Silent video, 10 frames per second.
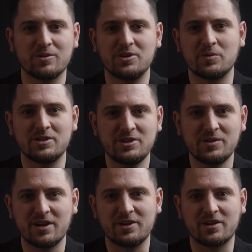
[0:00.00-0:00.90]
are doing what you're
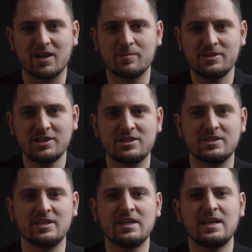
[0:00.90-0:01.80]
doing are your
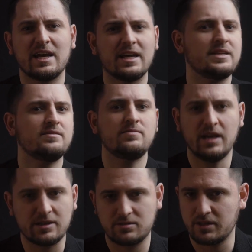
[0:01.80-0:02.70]
competition. And
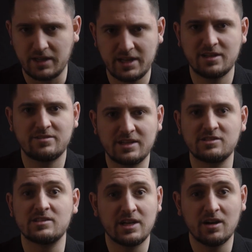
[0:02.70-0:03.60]
yes, like in a
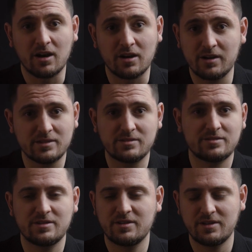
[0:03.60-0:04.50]
sense they are, and
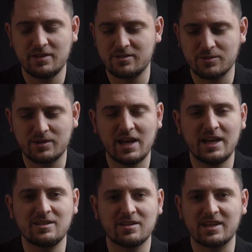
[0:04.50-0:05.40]
it's
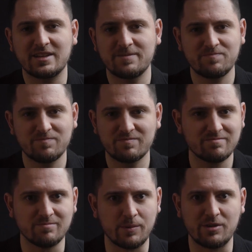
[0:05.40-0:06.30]
okay to like
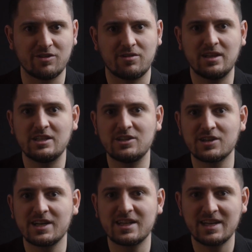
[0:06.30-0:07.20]
maybe slightly
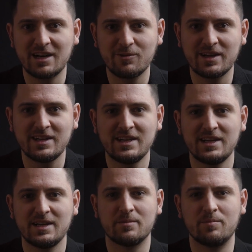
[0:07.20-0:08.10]
look at it that way,
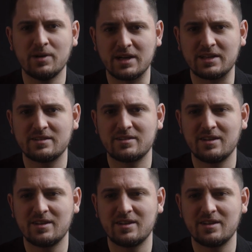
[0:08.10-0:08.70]
but